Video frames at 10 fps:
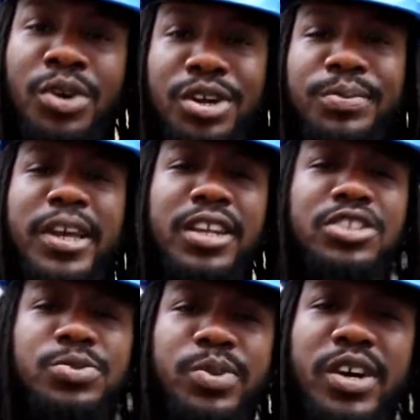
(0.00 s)
What up, man?
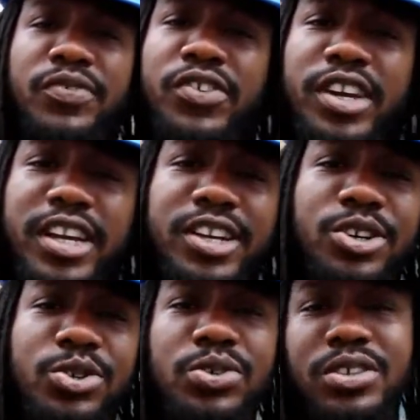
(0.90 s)
It's your boy Fred
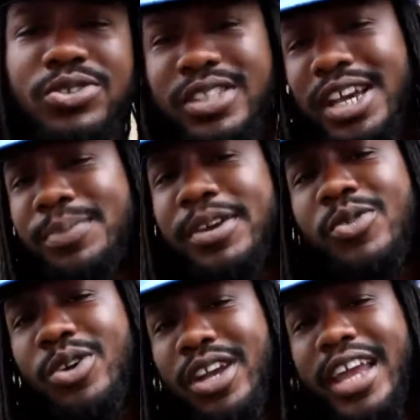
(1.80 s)
Cole. You see I'm at
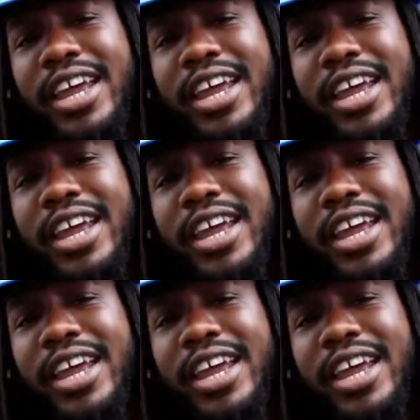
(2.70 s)
work,